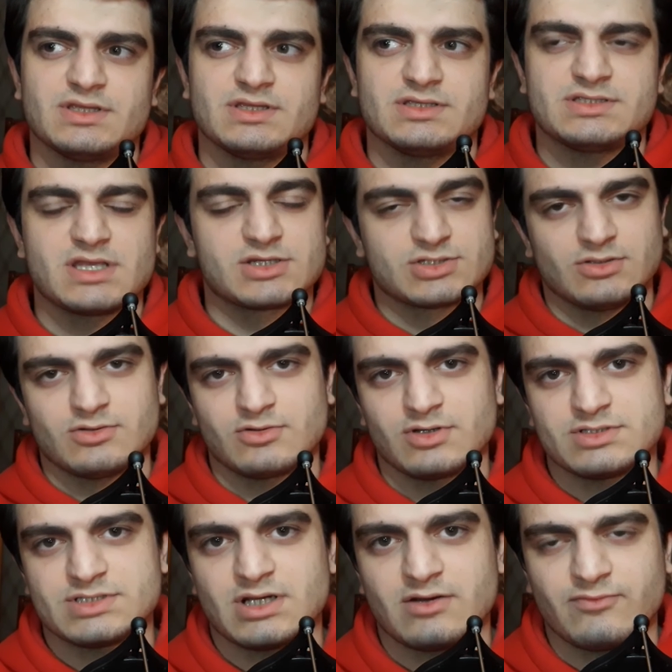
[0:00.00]
sexual
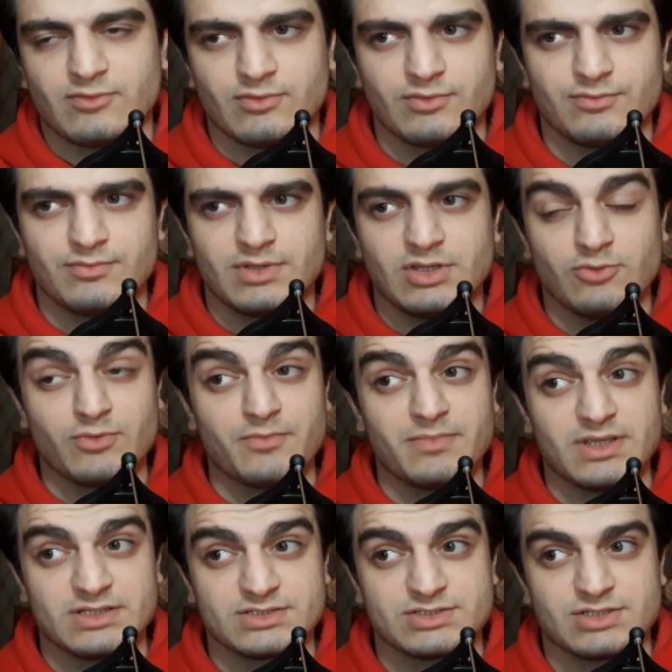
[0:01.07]
organs are for human
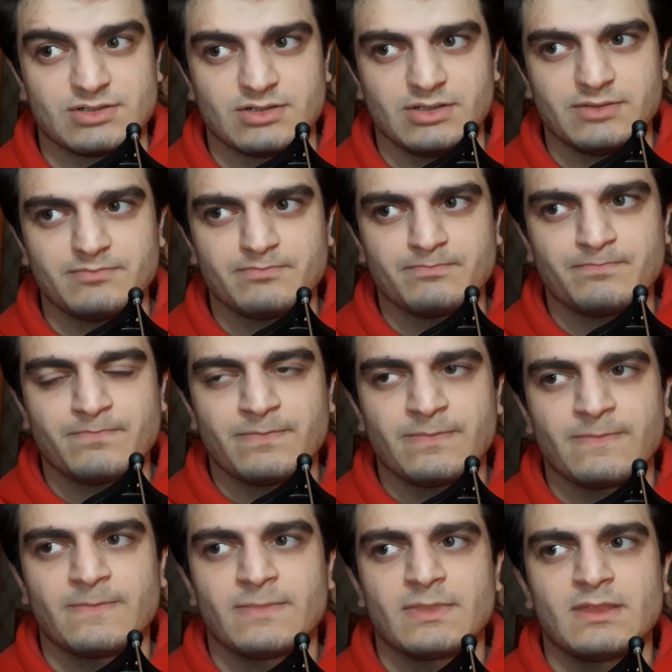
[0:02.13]
beings generally.
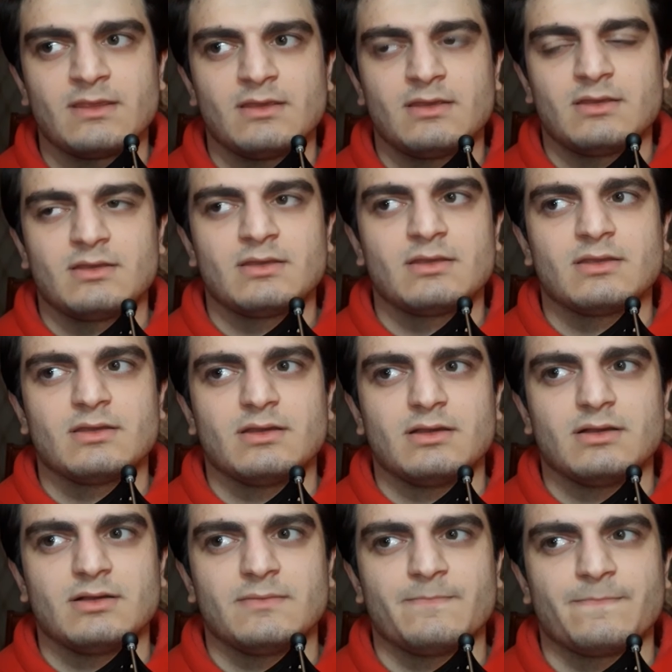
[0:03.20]

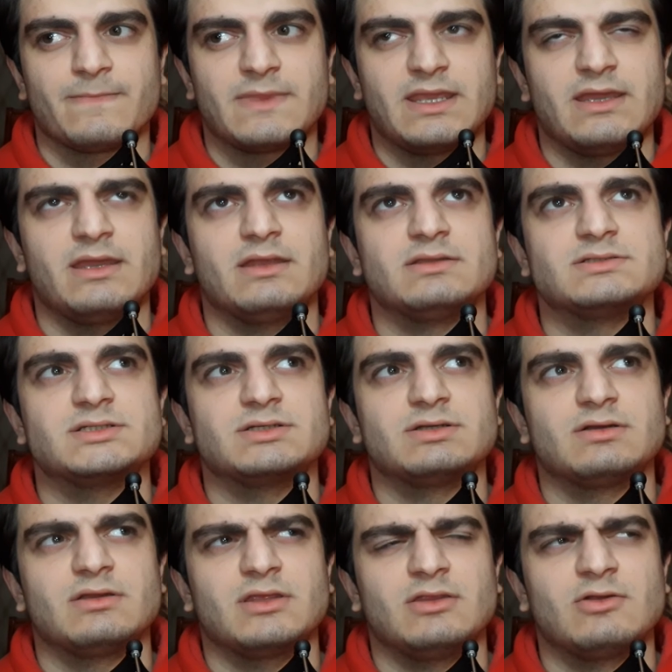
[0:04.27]
And
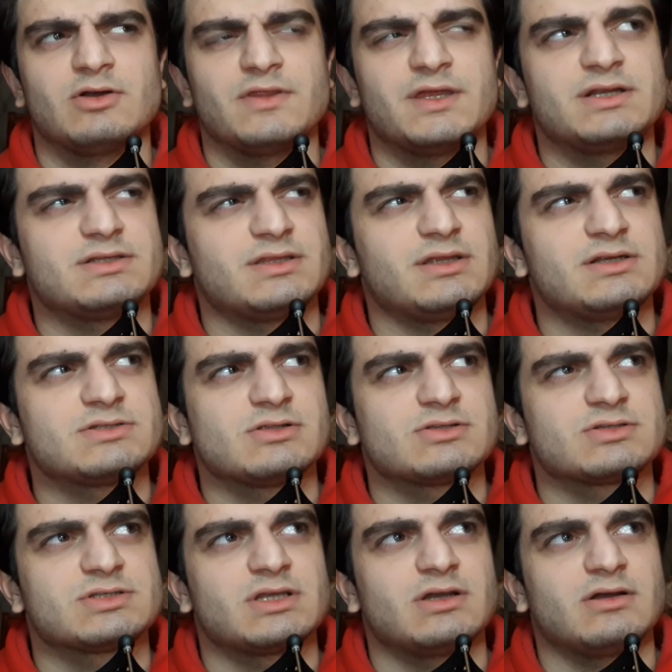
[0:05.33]
there's
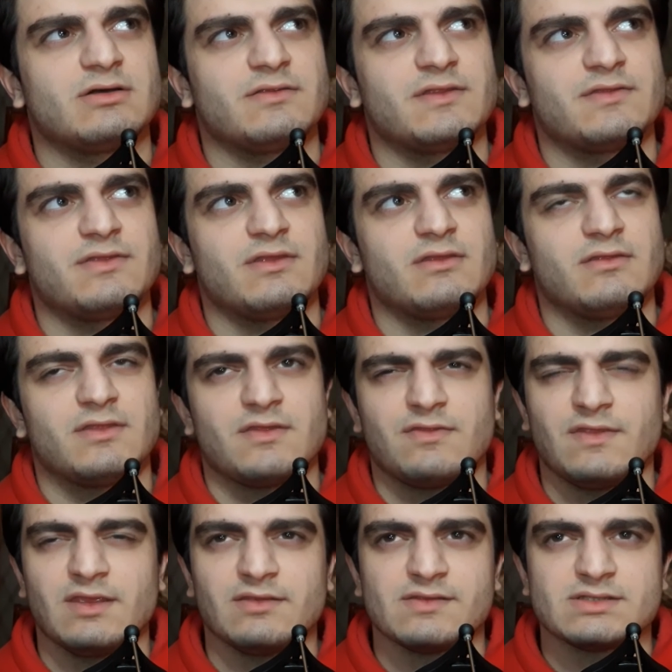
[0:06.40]
also the
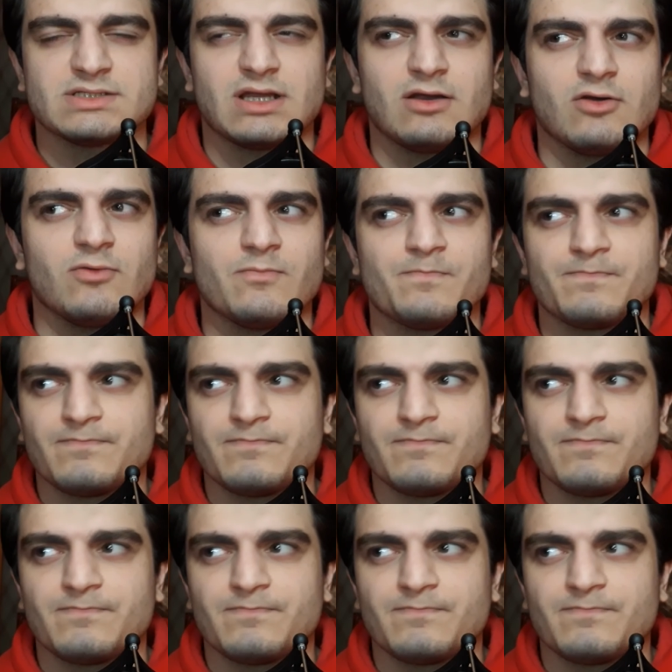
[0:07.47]
thing that how